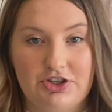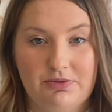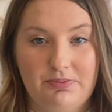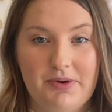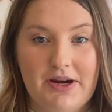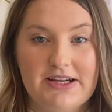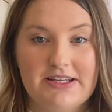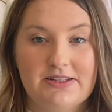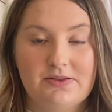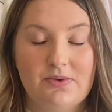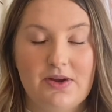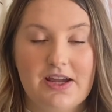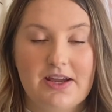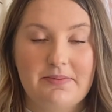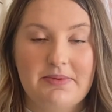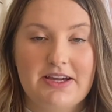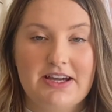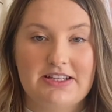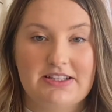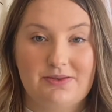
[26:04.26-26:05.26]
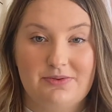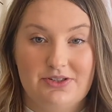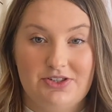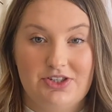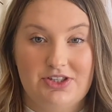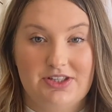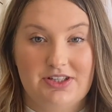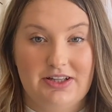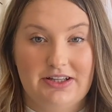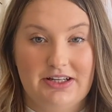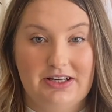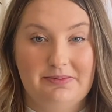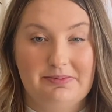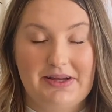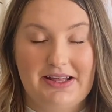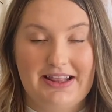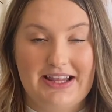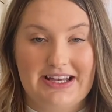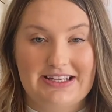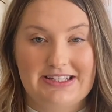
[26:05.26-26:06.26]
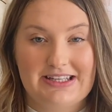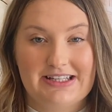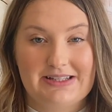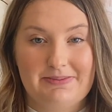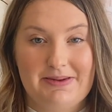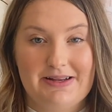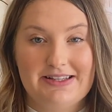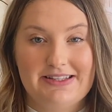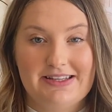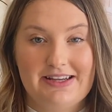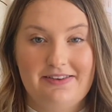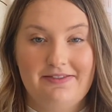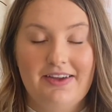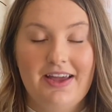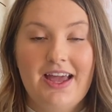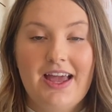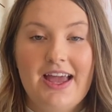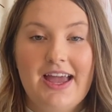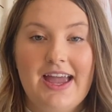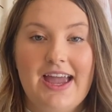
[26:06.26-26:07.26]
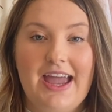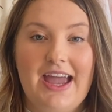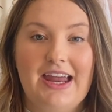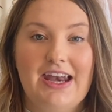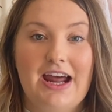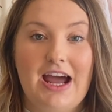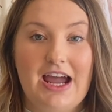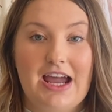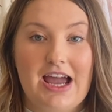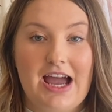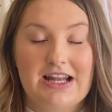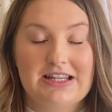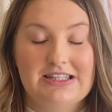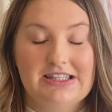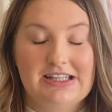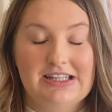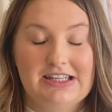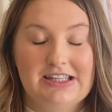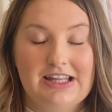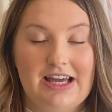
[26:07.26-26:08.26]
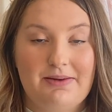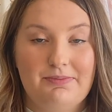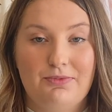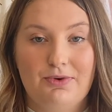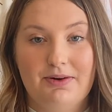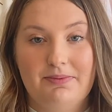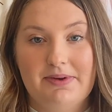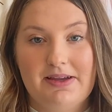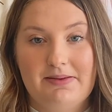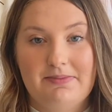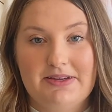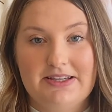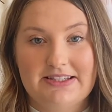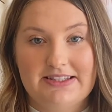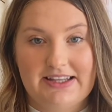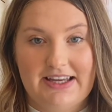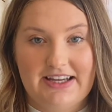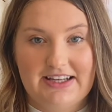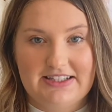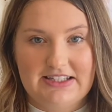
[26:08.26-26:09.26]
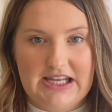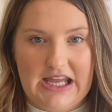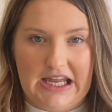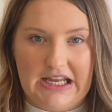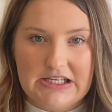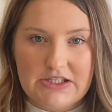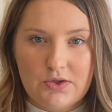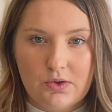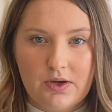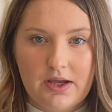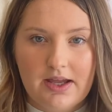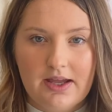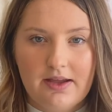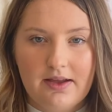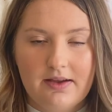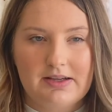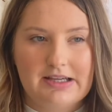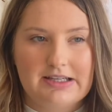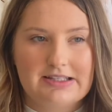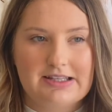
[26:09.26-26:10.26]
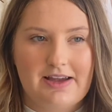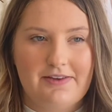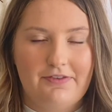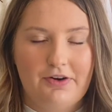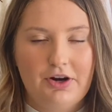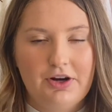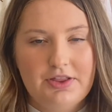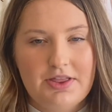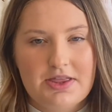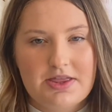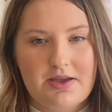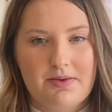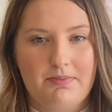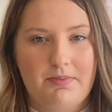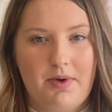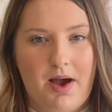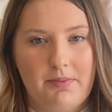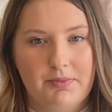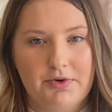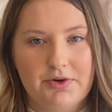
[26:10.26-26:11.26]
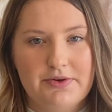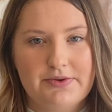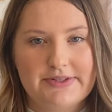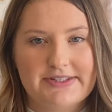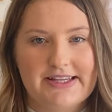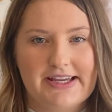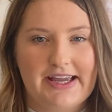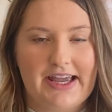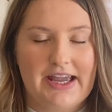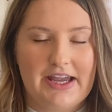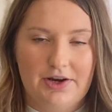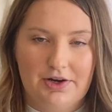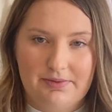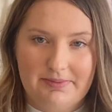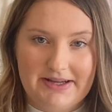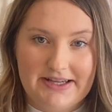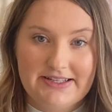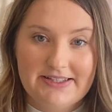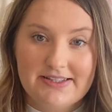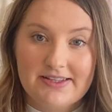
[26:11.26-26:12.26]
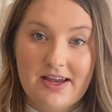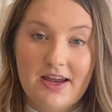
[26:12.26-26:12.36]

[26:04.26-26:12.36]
Price swing because it was just a little bit less expensive, and I had seen that more babies like take to it, because I've heard that the Mamaroo is like a hit or miss.